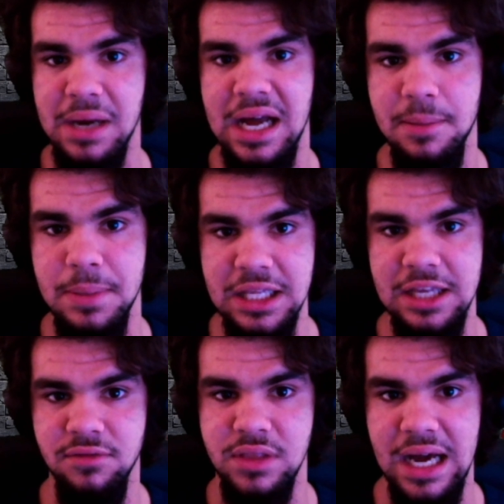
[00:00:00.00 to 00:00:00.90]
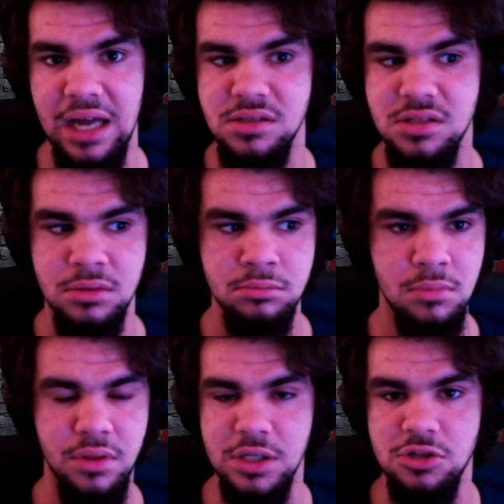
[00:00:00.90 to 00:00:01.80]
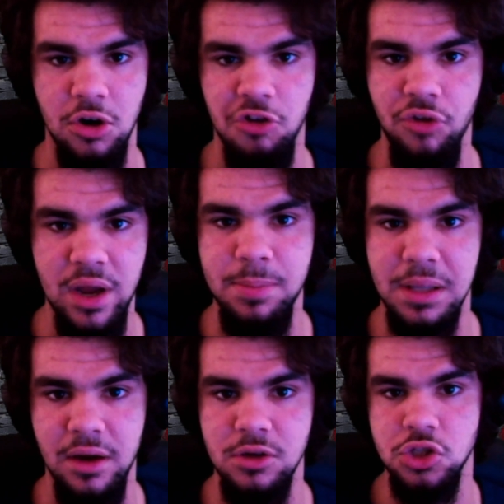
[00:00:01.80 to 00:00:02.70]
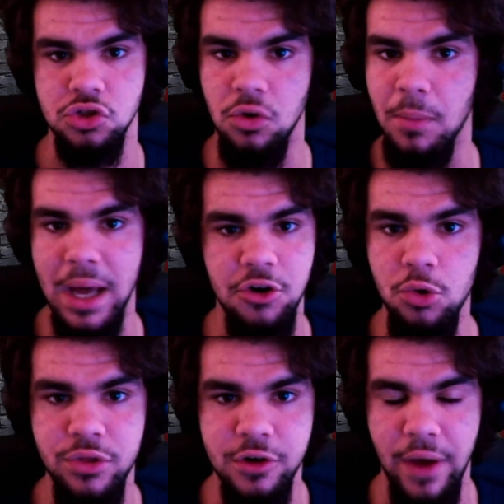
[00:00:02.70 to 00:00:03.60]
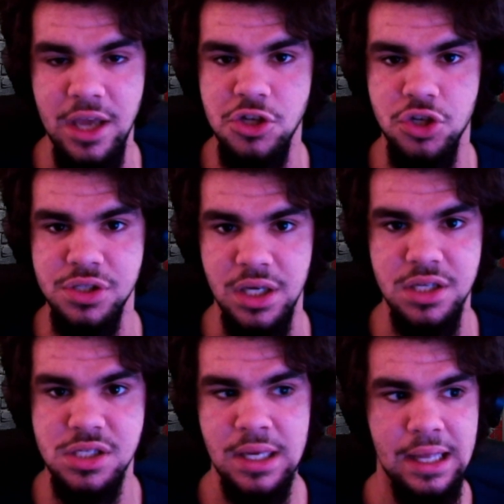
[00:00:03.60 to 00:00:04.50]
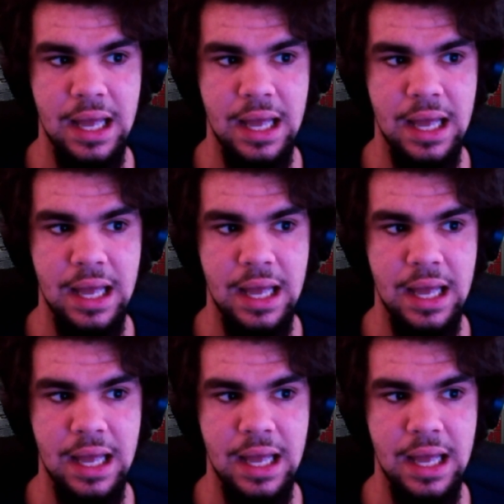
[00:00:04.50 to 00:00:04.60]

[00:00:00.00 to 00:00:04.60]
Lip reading: But I believe that these are great players, no matter who their agent is.